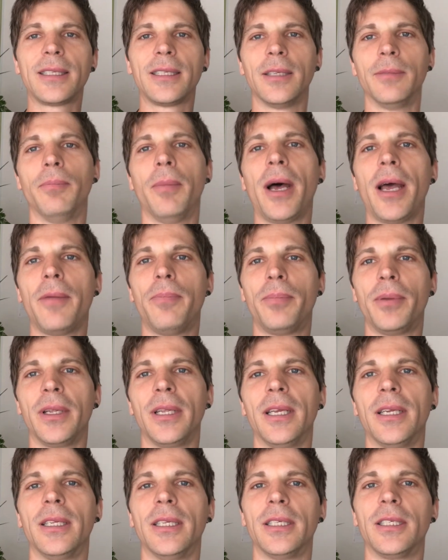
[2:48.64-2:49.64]
in my
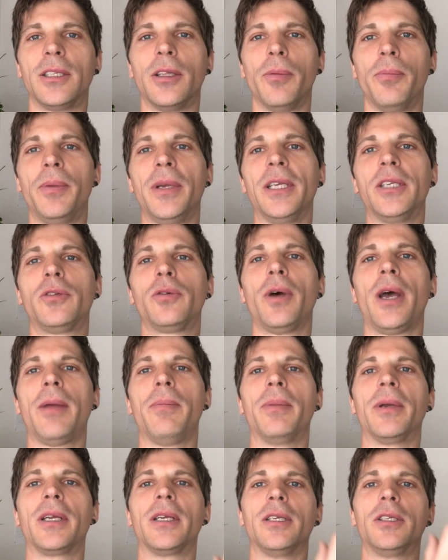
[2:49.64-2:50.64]
opinion, is the best way,
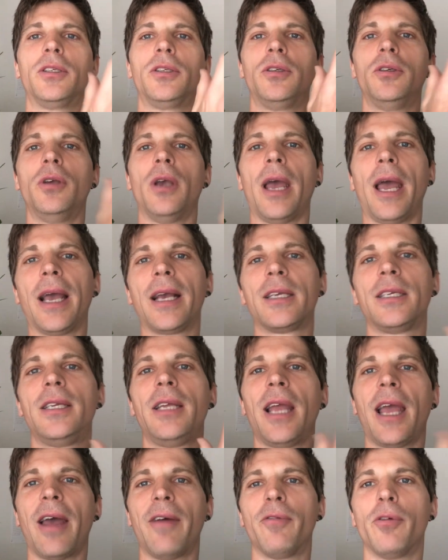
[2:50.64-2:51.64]
because you
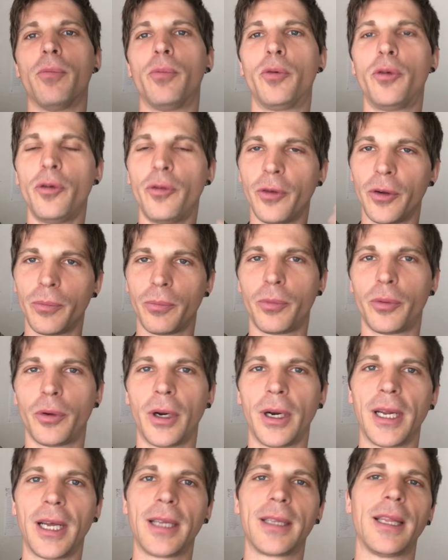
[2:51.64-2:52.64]
actually have a proven
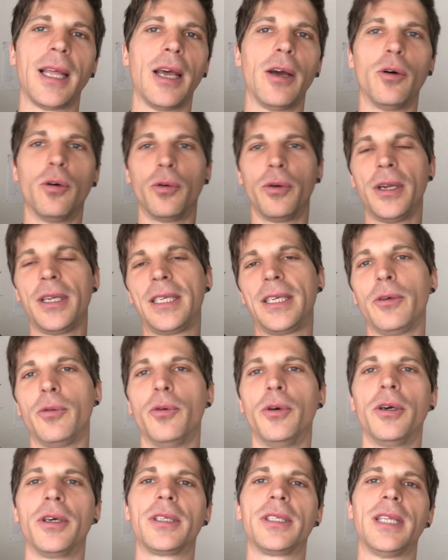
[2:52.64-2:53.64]
product that already
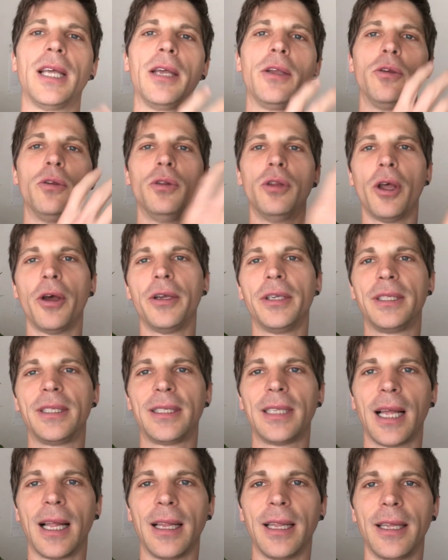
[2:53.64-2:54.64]
works, that is
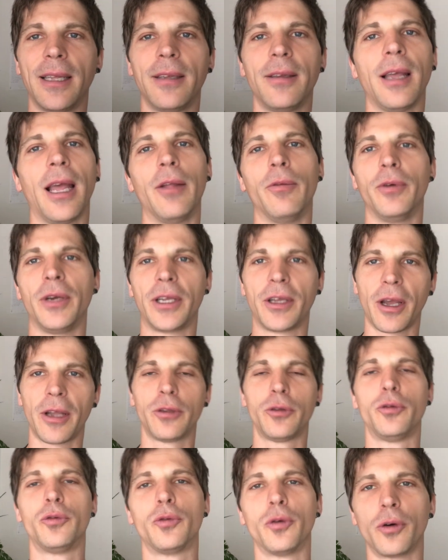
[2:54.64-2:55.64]
selling, and we're
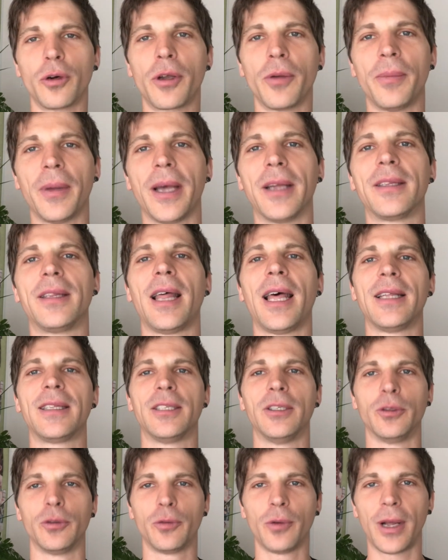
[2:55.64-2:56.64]
going to talk about
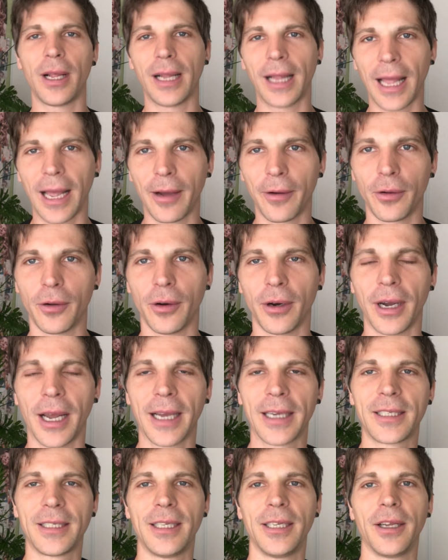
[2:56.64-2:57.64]
that as well, how you're
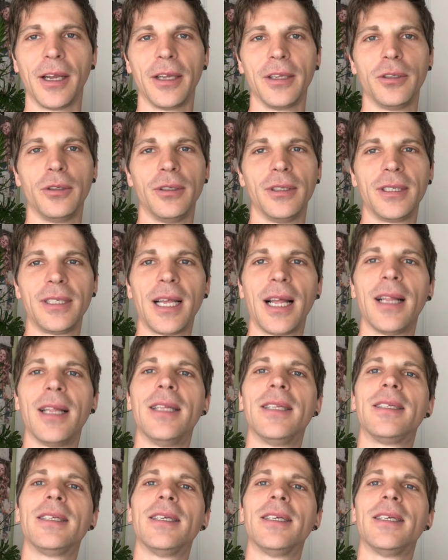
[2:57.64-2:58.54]
actually going to sell it.